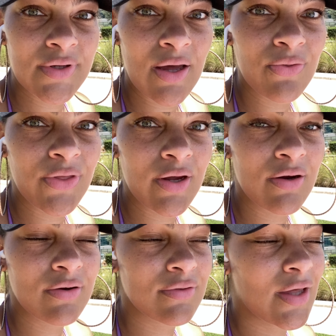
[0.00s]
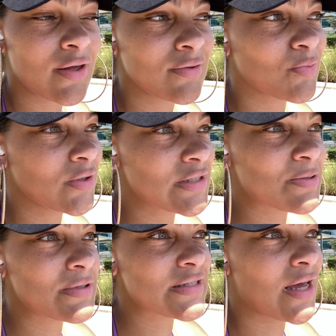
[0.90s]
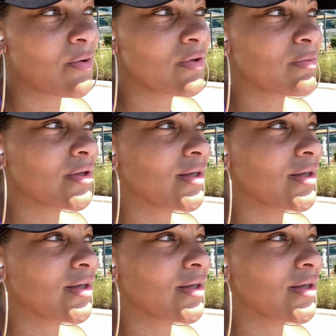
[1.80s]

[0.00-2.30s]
out there that wants to spend time with